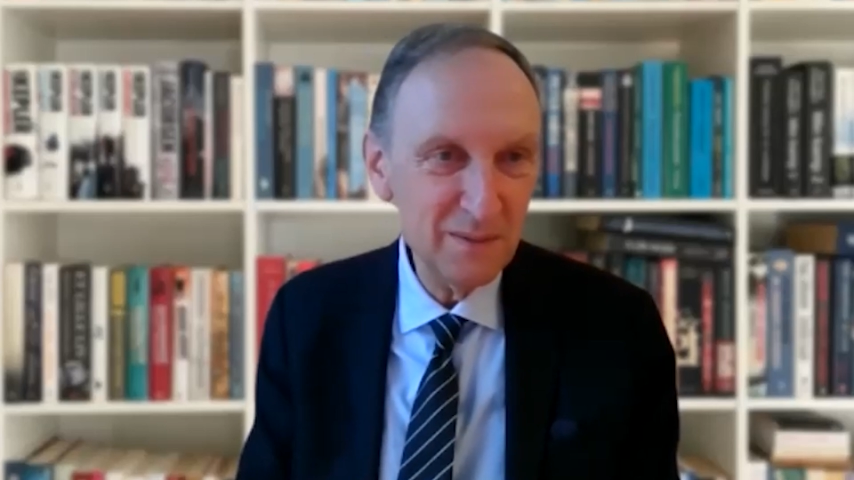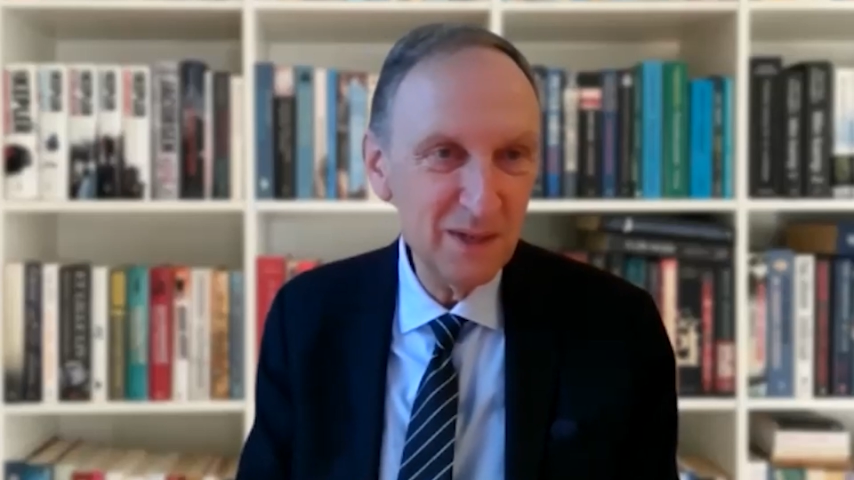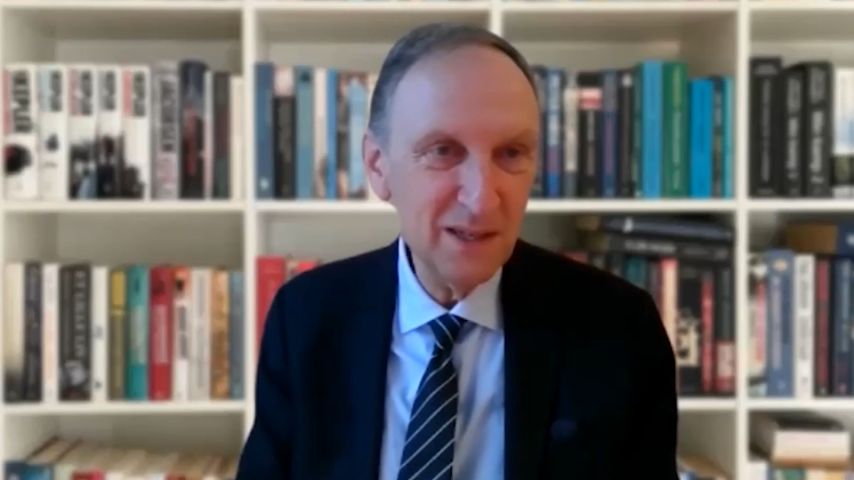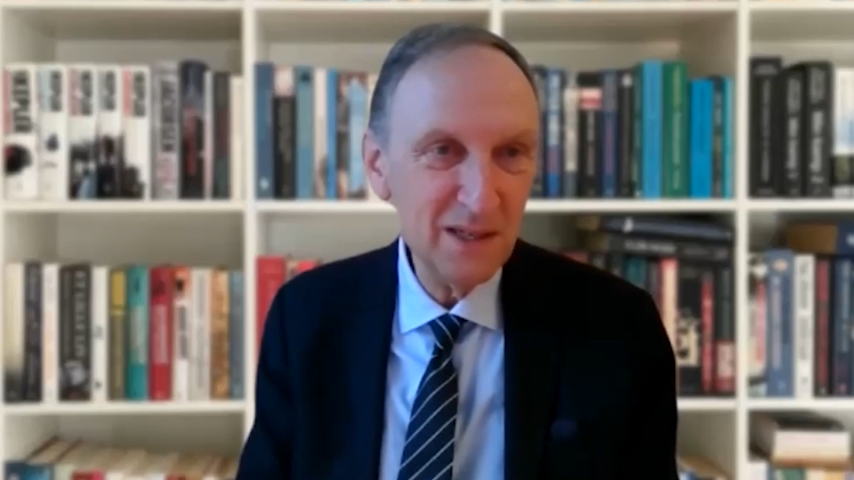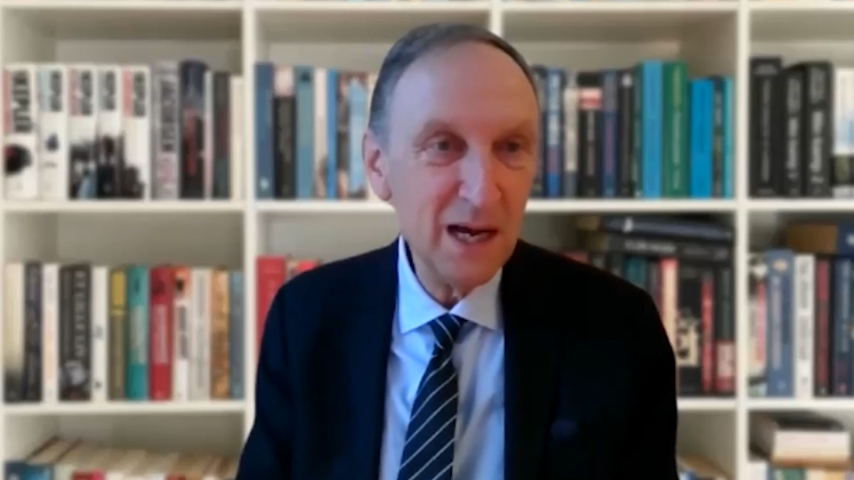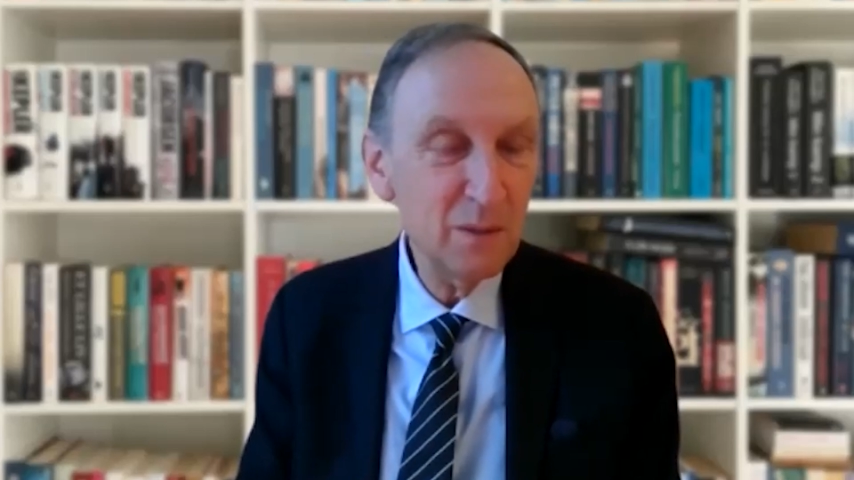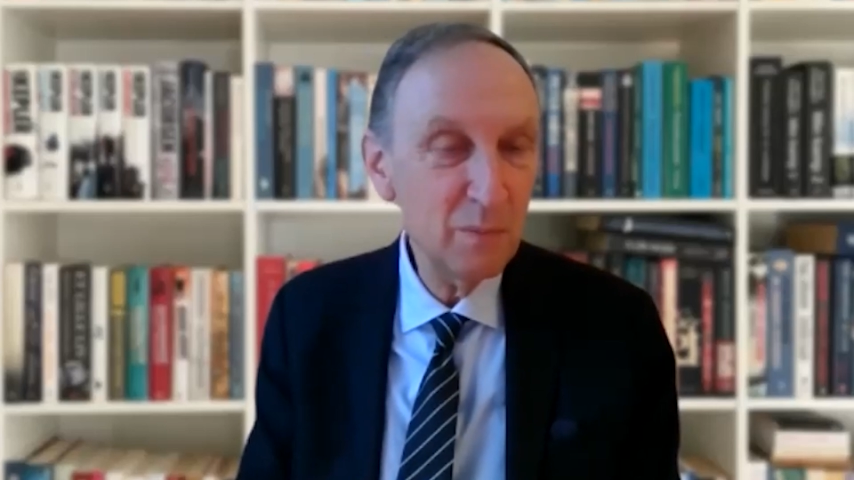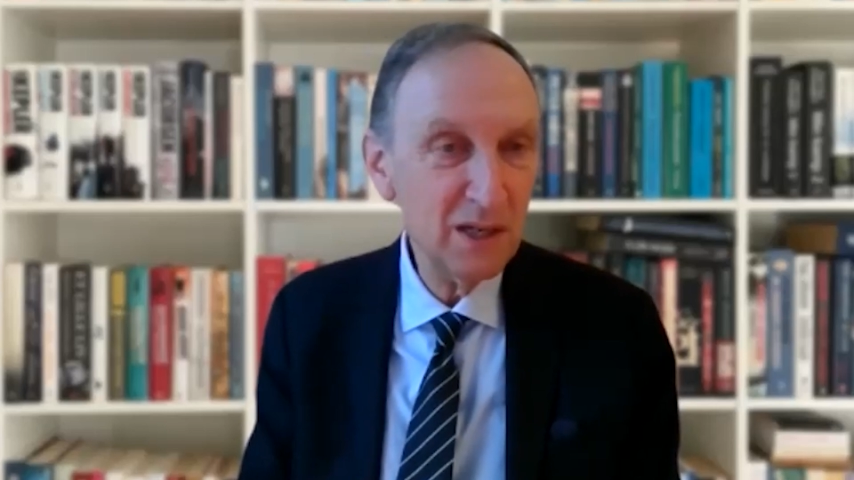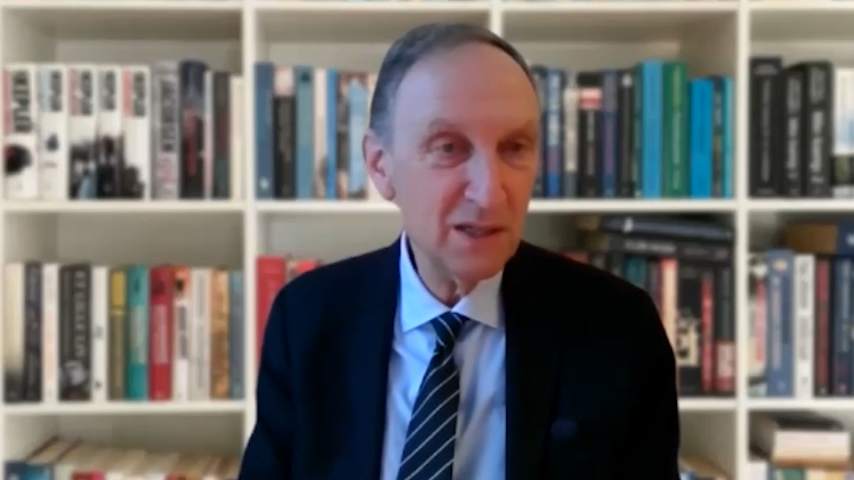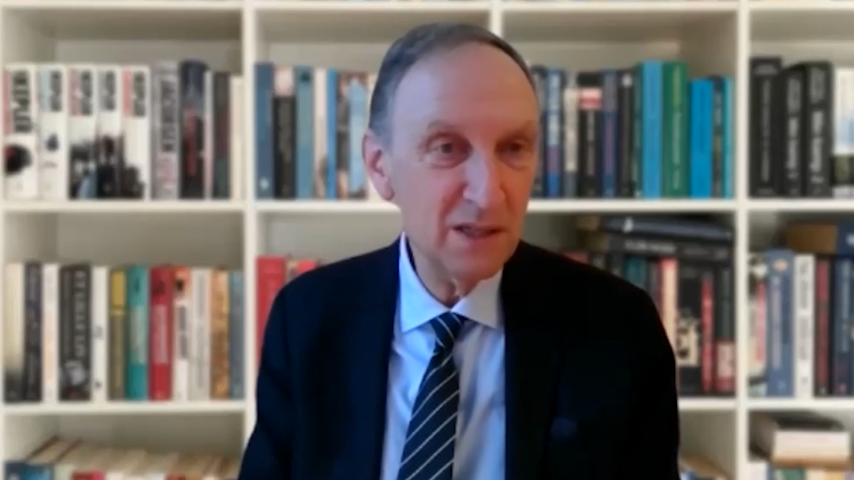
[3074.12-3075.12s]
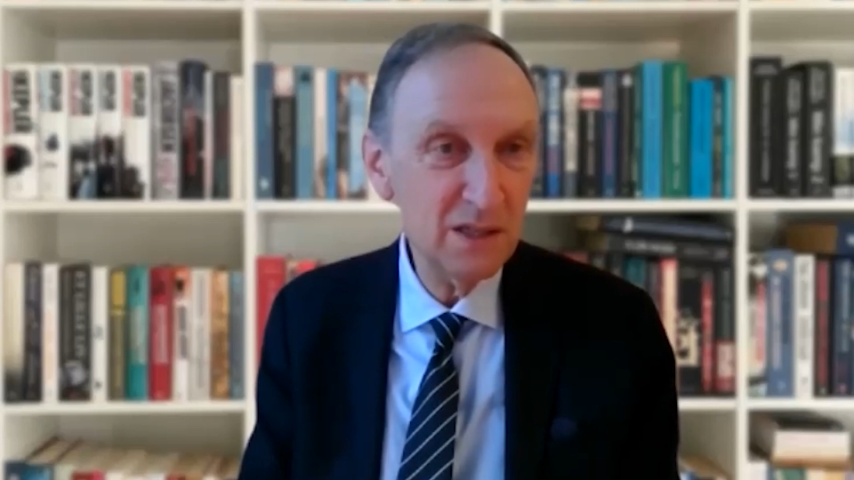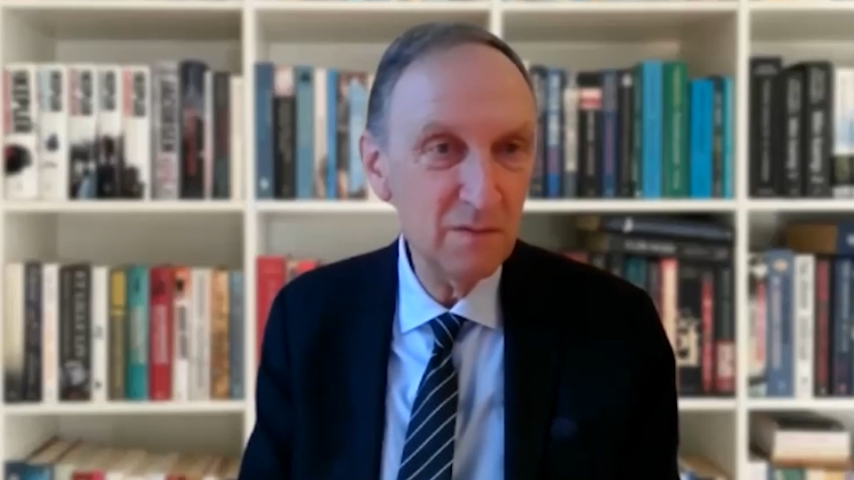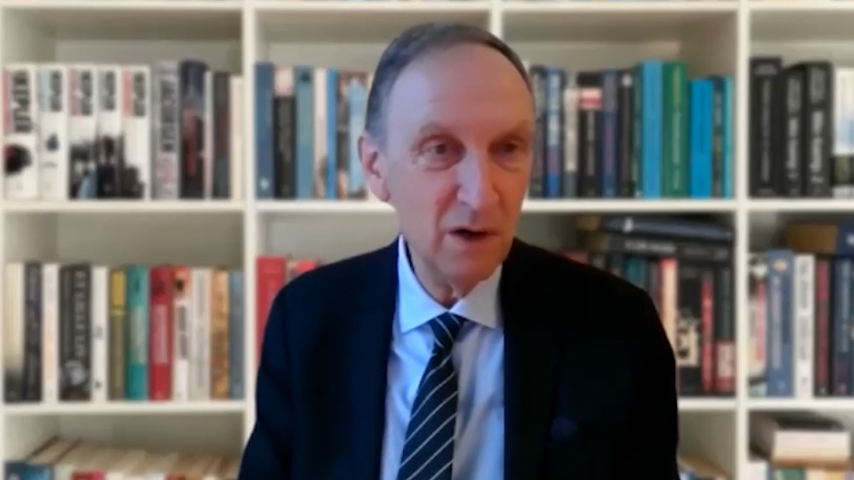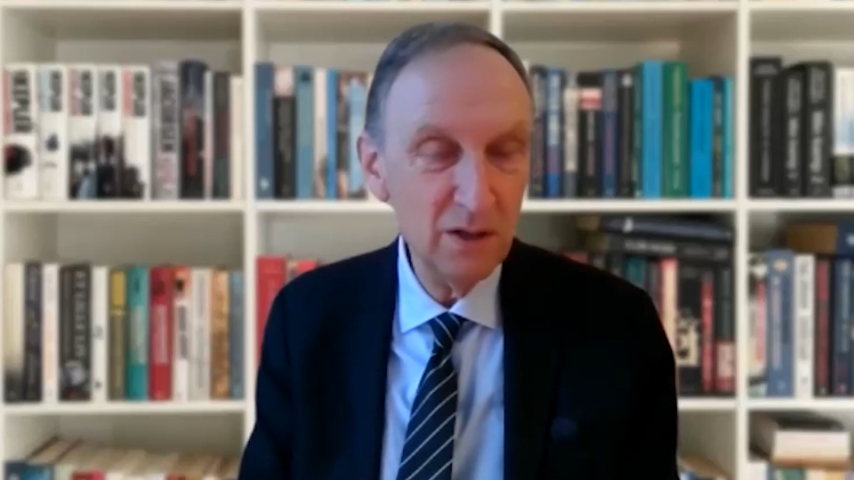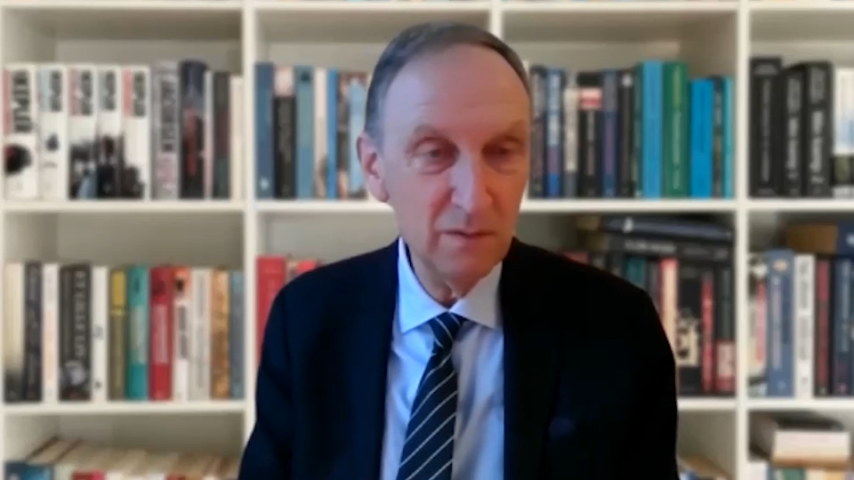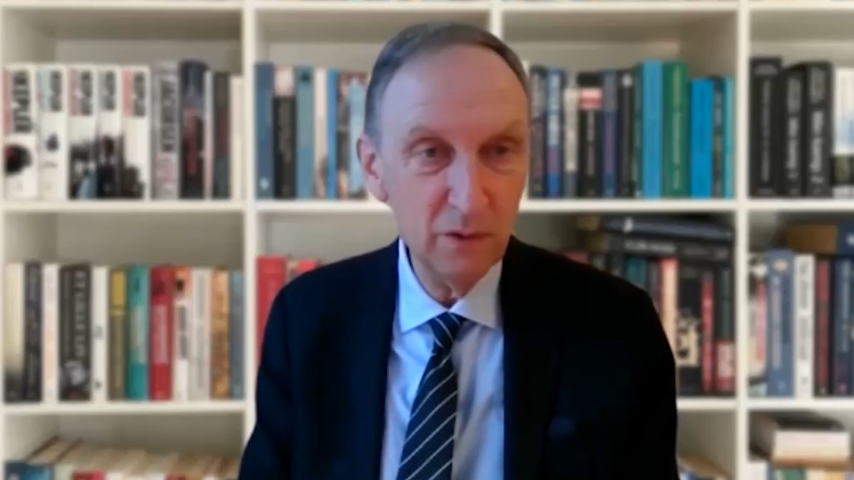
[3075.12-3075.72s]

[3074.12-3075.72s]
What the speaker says: entirely positive on the